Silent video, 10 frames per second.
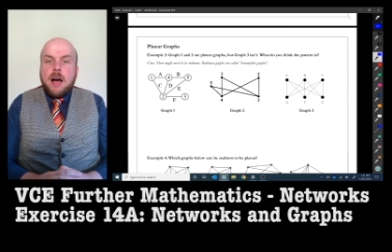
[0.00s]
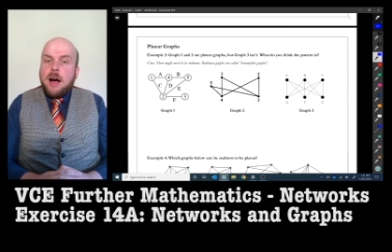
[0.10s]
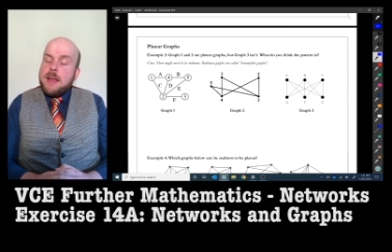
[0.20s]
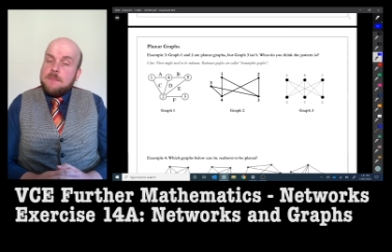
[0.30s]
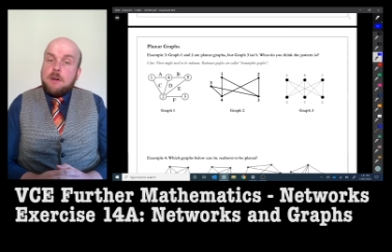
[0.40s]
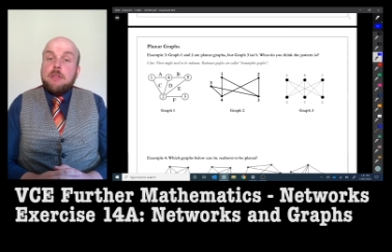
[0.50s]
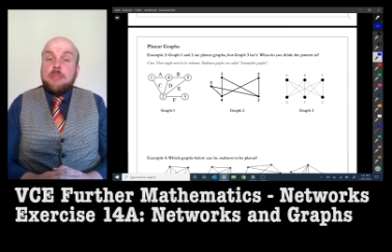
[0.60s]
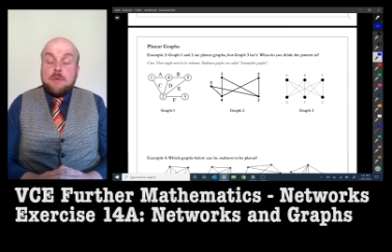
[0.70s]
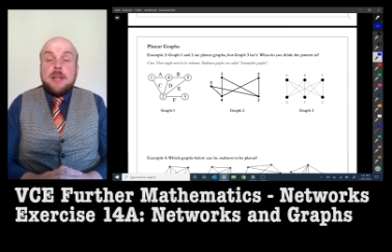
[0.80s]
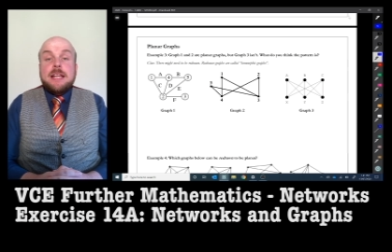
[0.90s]
I have got
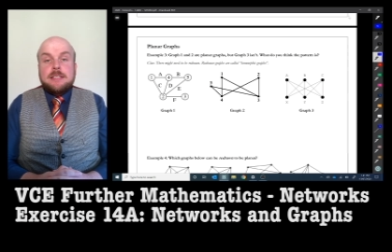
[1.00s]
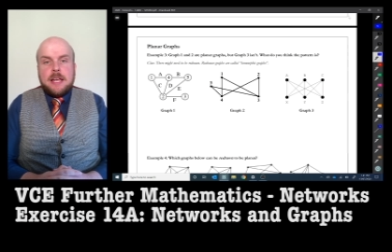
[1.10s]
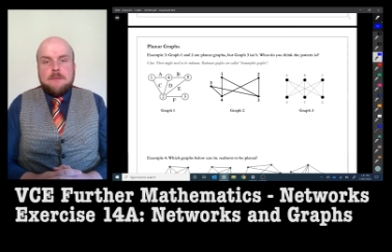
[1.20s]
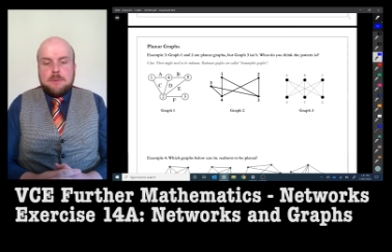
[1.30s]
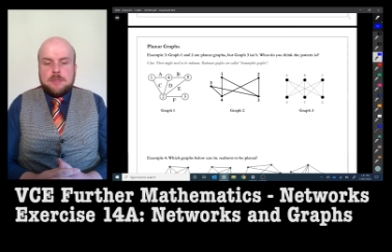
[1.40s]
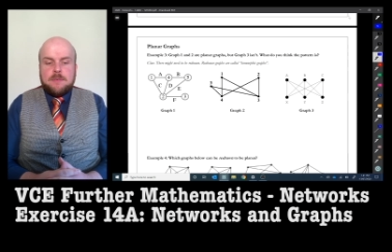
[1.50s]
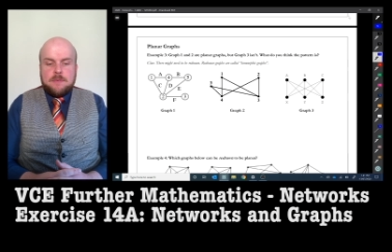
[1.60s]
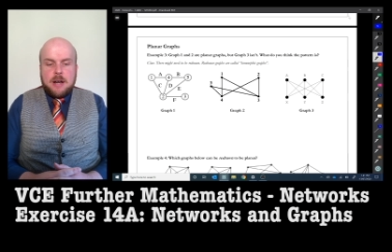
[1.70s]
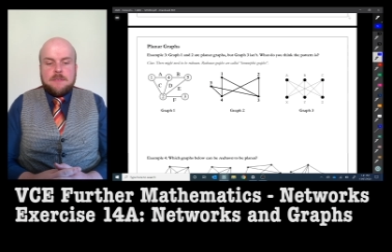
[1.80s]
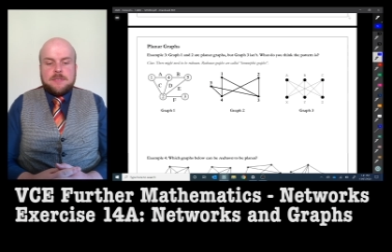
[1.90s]
three examples of
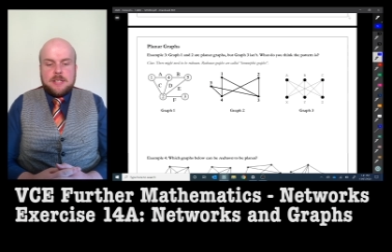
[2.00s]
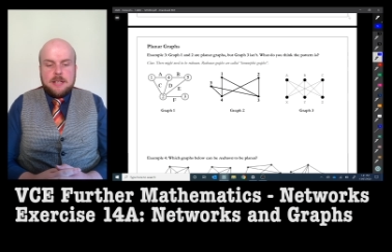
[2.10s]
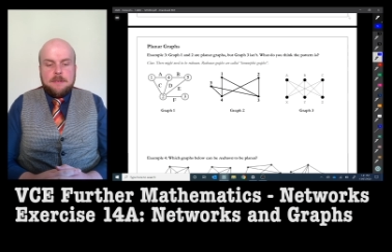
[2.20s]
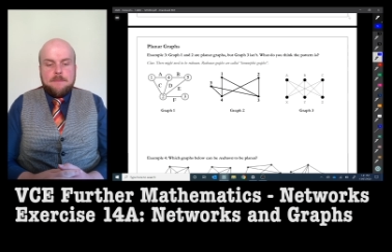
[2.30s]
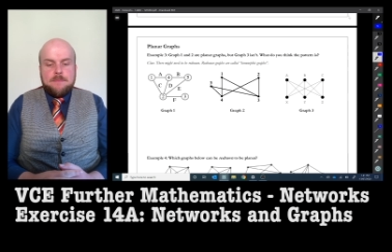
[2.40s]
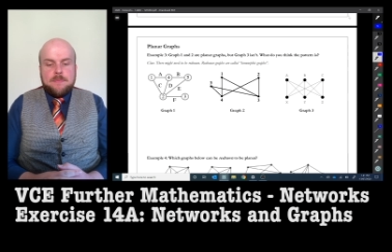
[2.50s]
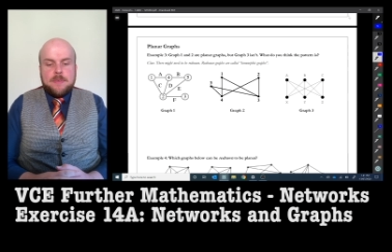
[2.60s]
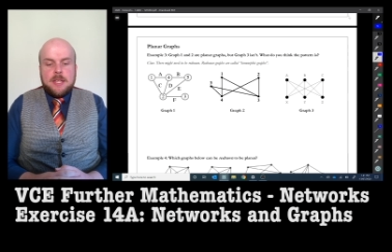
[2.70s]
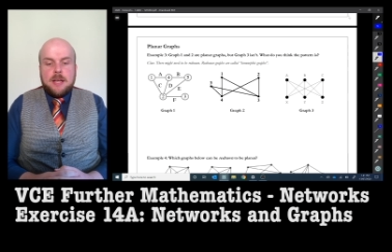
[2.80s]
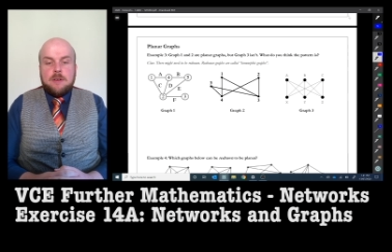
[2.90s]
graphs here.
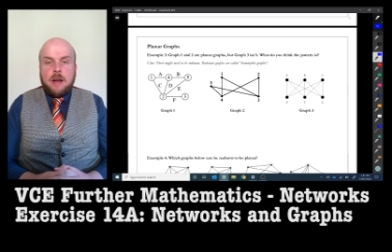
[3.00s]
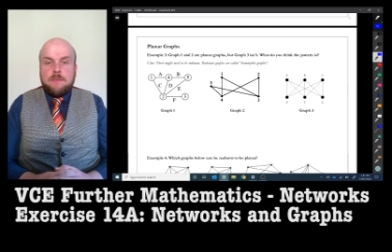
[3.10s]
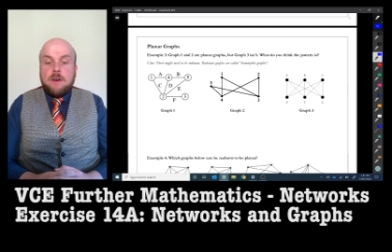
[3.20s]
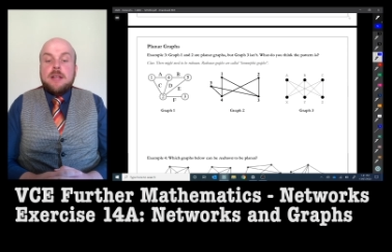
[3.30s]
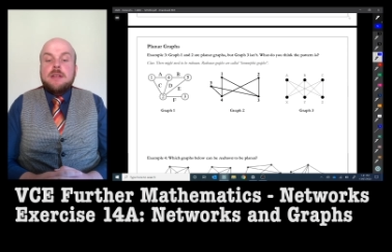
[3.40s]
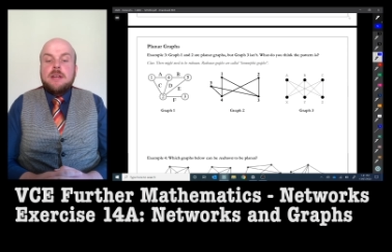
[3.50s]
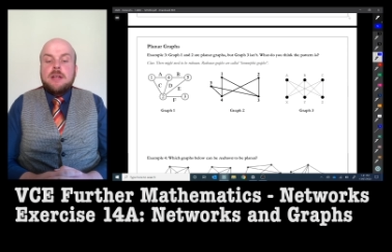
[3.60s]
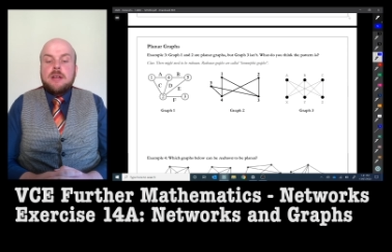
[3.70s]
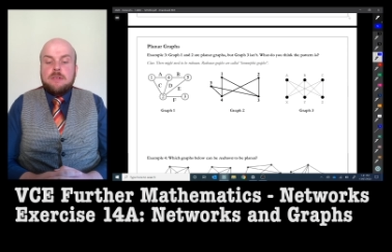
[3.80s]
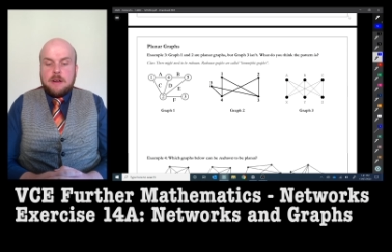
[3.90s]
Graph one,
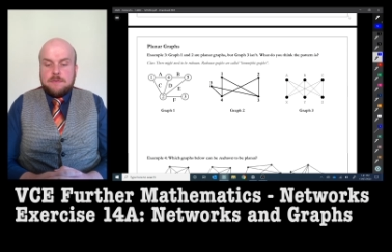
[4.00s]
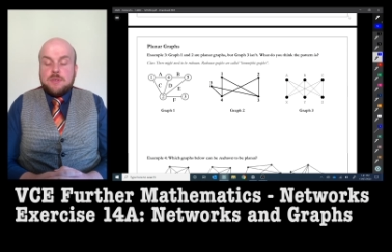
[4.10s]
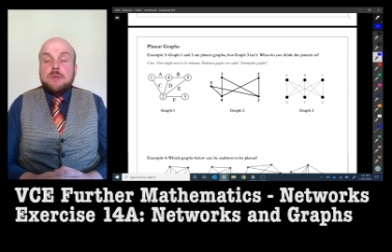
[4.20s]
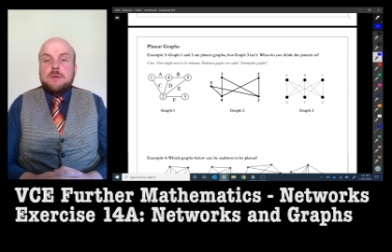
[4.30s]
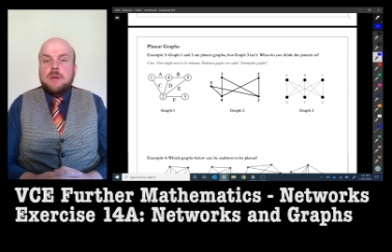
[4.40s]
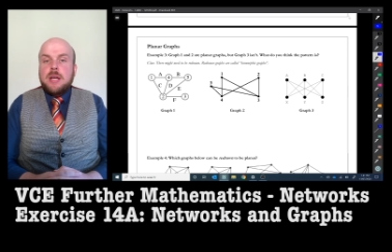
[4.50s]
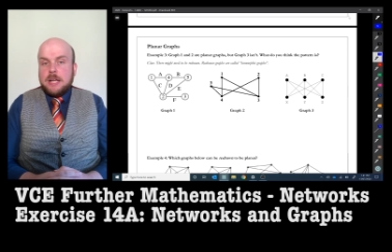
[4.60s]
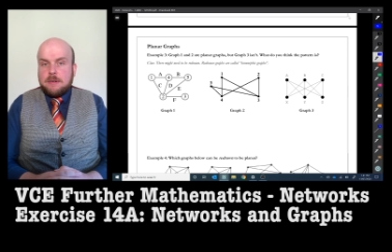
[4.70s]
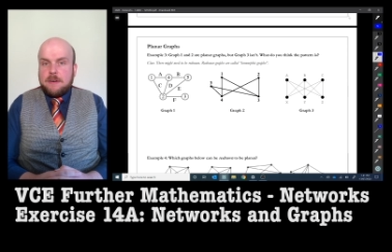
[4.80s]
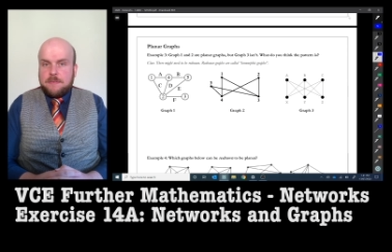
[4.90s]
graph two,
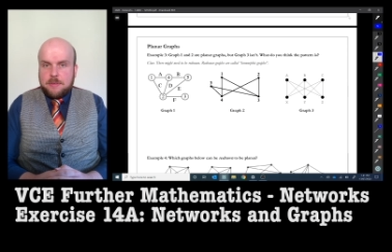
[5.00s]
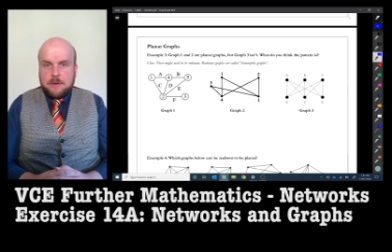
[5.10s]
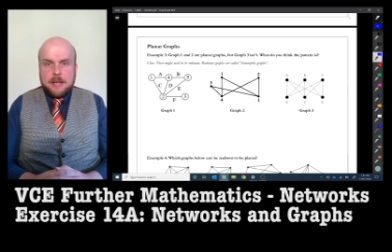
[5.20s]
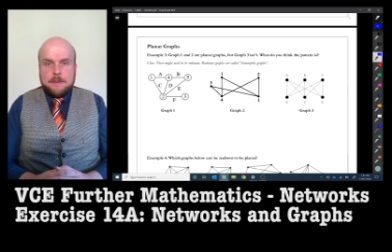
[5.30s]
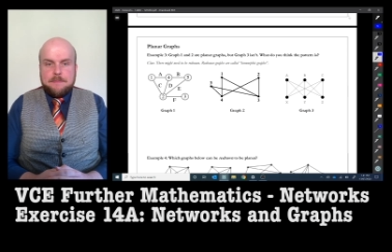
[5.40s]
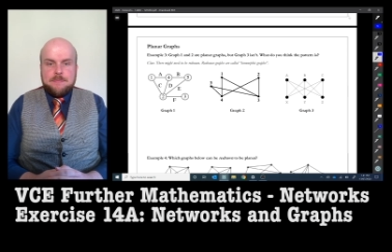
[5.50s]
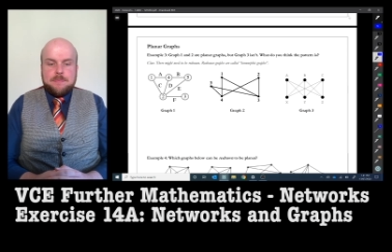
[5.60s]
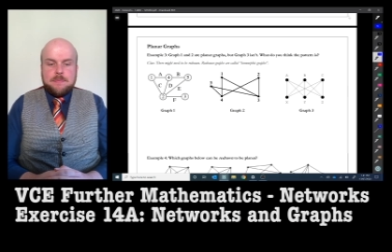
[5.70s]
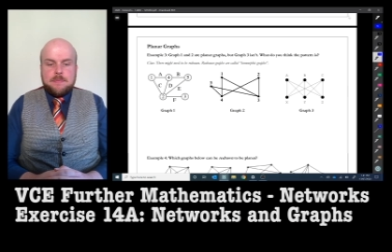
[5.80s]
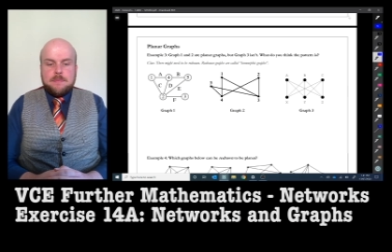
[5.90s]
graph three.
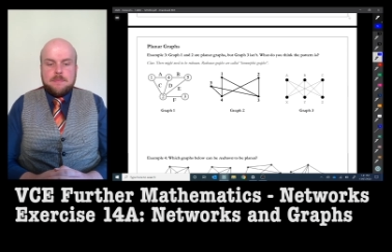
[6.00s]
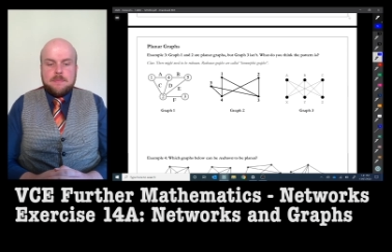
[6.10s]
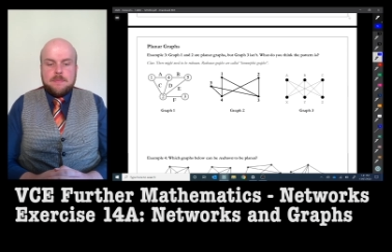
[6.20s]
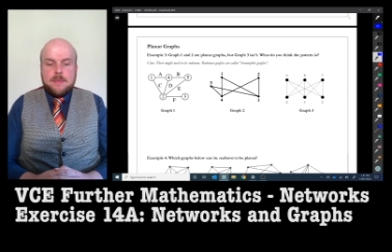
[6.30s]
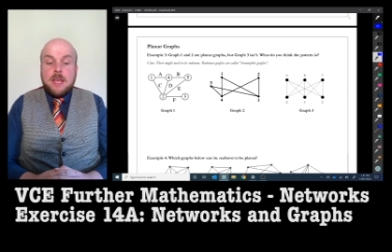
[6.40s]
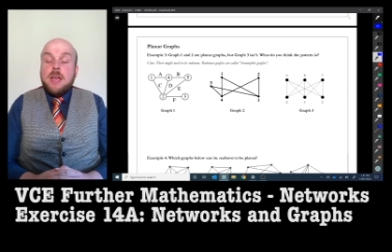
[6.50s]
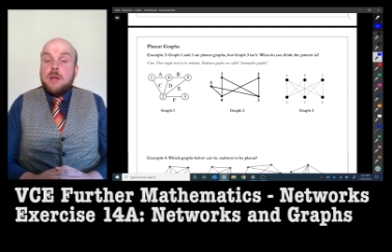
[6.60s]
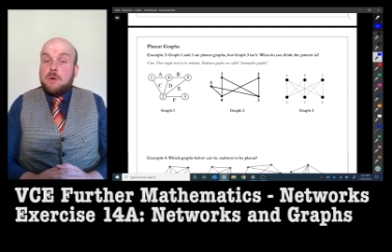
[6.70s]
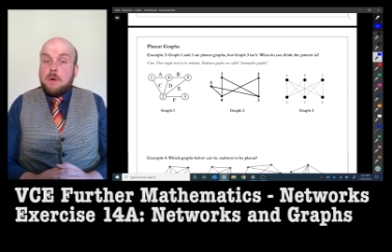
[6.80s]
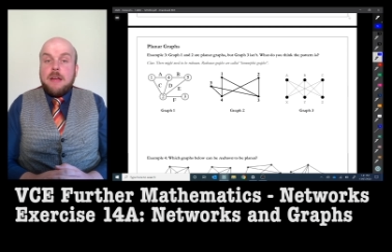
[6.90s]

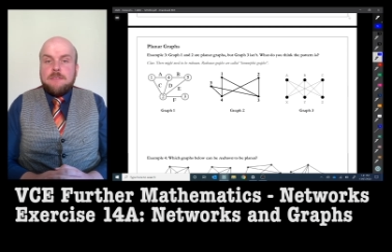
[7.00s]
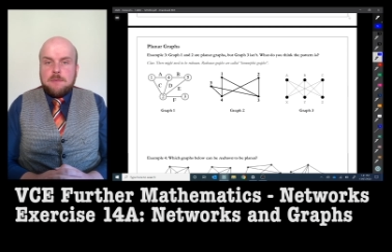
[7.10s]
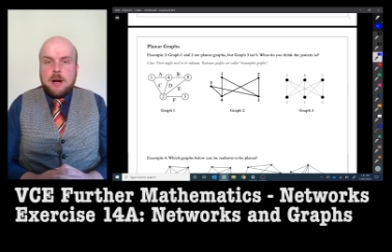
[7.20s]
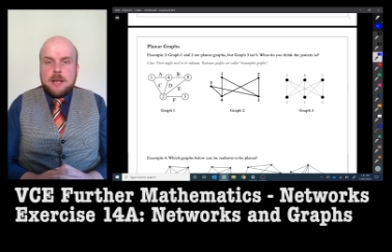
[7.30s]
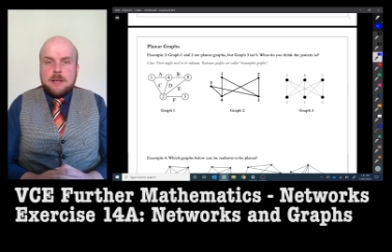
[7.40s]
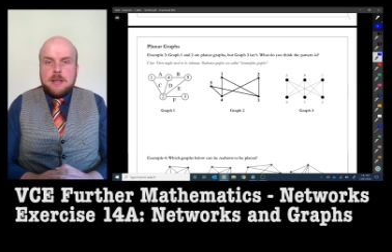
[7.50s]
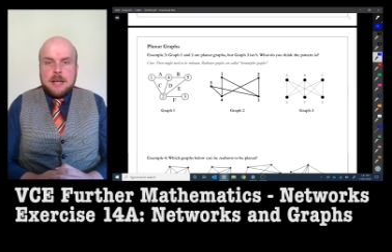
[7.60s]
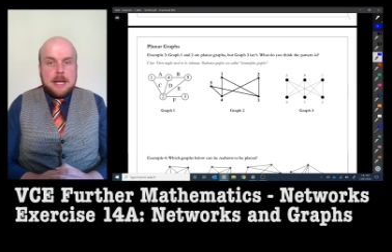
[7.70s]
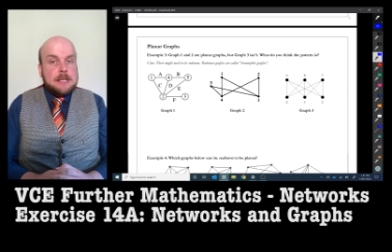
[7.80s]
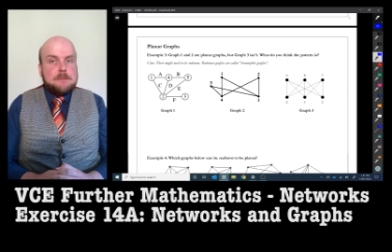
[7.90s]
Graph one
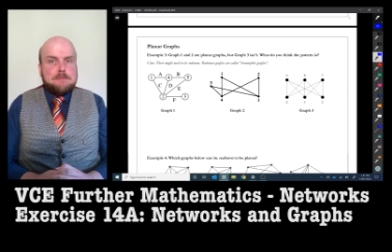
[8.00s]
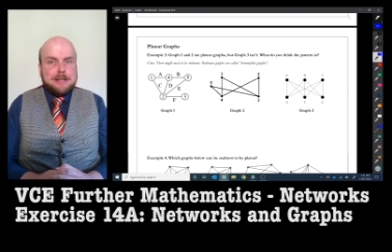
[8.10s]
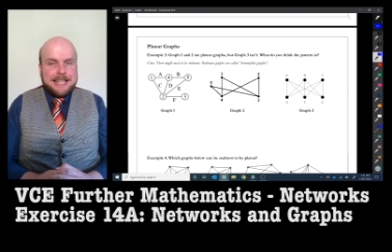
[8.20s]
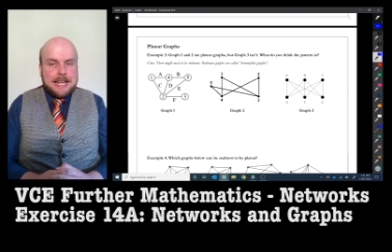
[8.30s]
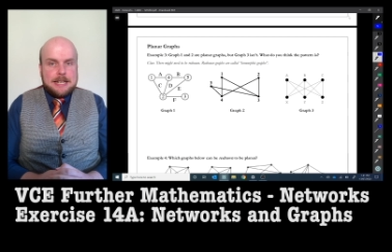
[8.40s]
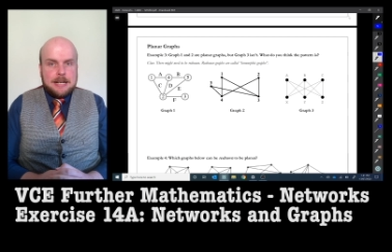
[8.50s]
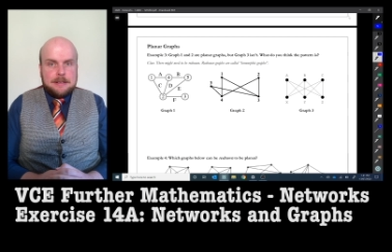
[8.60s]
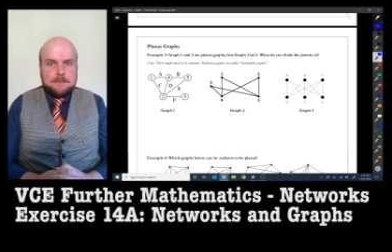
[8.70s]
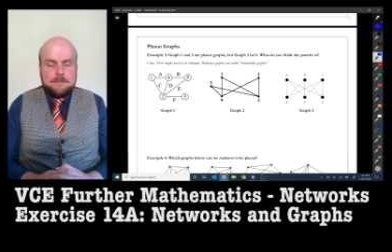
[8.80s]
is planar.